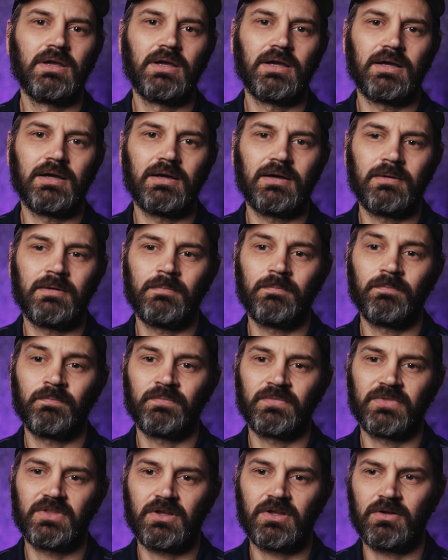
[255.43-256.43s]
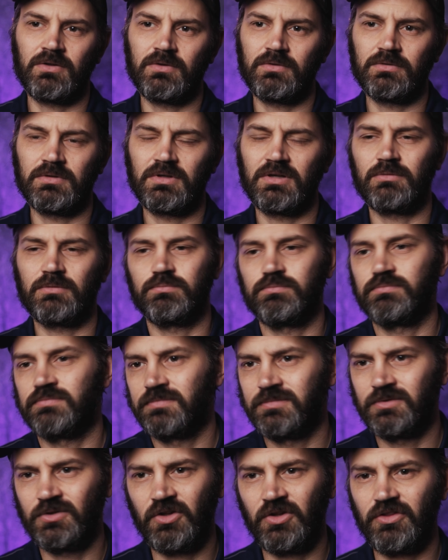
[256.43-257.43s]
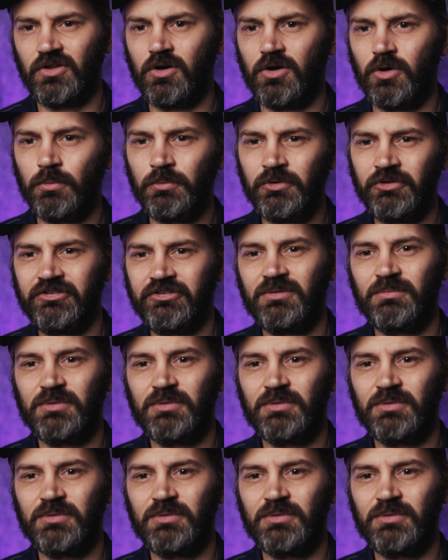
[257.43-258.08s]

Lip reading: The whole, not the whole movie,